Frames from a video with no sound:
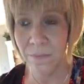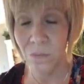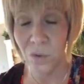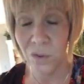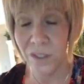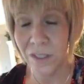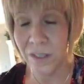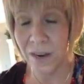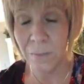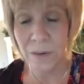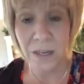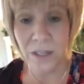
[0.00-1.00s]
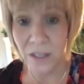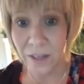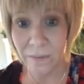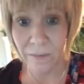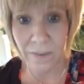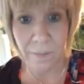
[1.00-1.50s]
we'll just say, potentially
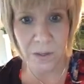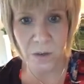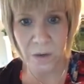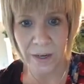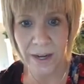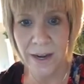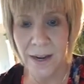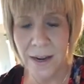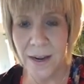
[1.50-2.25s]
inflammatory,